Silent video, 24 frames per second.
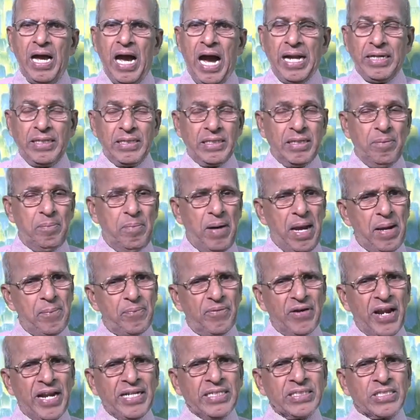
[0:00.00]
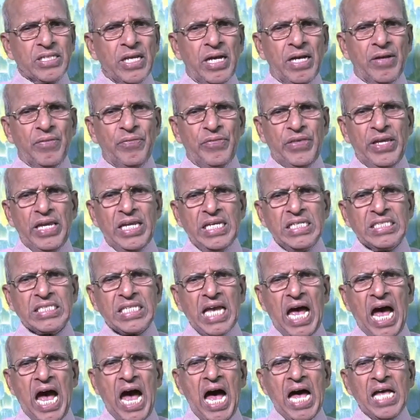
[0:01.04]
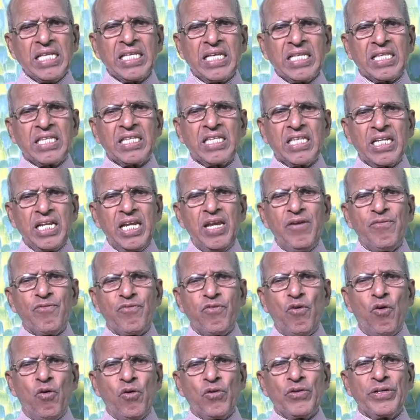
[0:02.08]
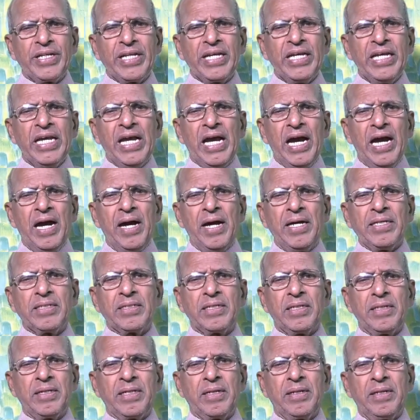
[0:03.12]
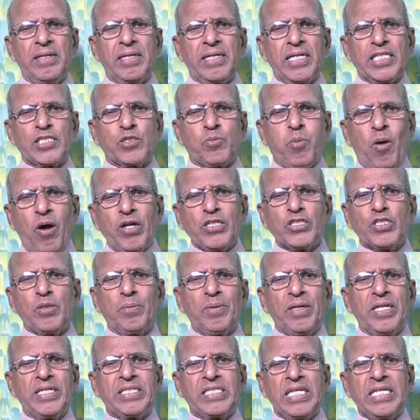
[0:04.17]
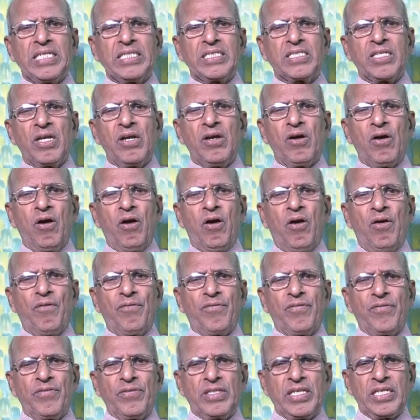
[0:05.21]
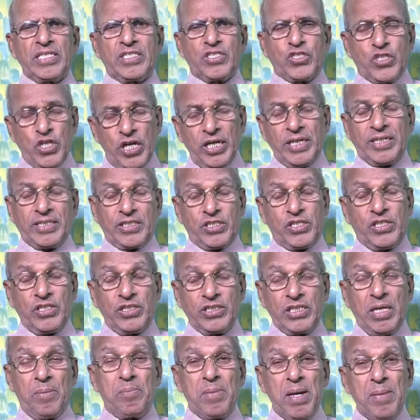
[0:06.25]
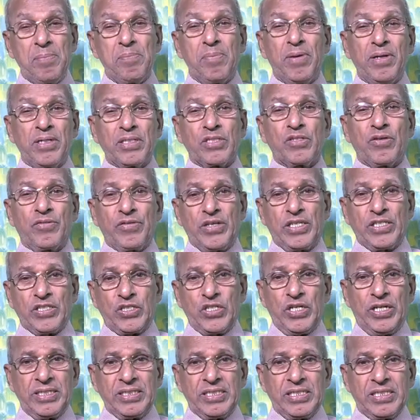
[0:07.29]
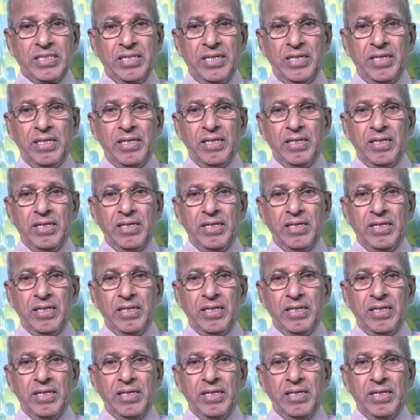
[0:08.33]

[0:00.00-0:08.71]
And my friends, these are the threefold responsibilities of the church, the members of the church.